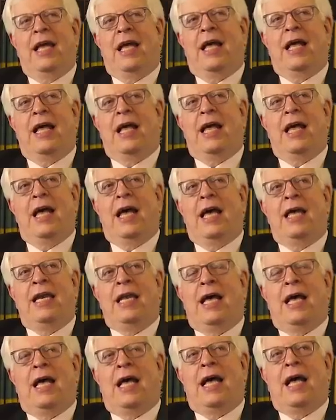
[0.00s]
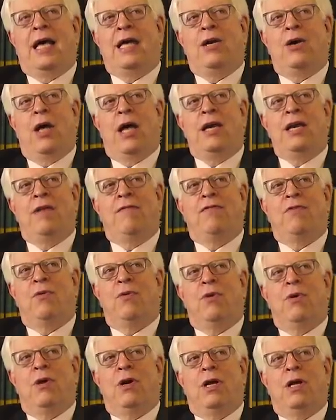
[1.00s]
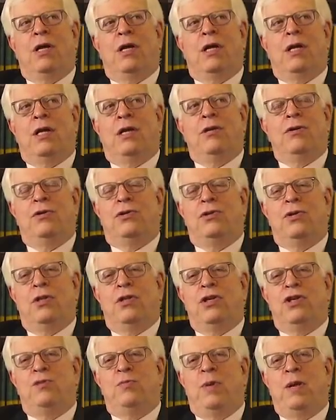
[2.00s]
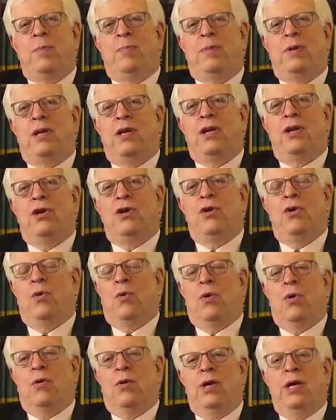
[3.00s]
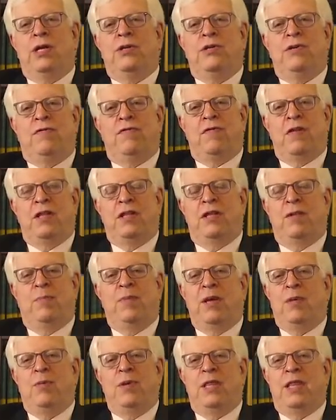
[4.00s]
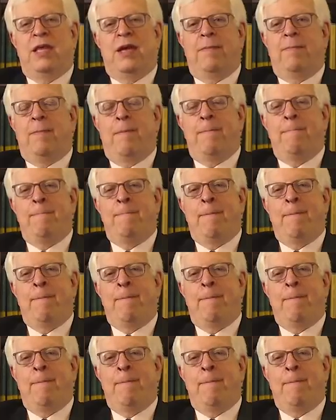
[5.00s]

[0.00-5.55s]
I never understood these people, nor is it fun to be with them.